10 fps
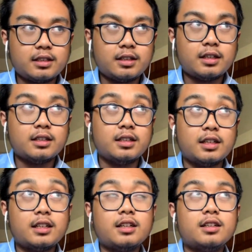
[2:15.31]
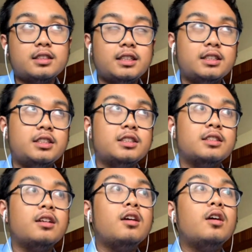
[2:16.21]
uh, the Cartesian
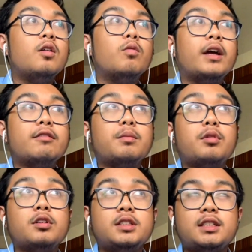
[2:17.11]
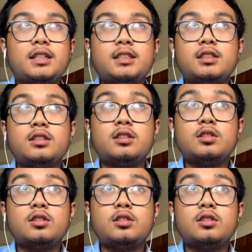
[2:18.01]
way of approaching things is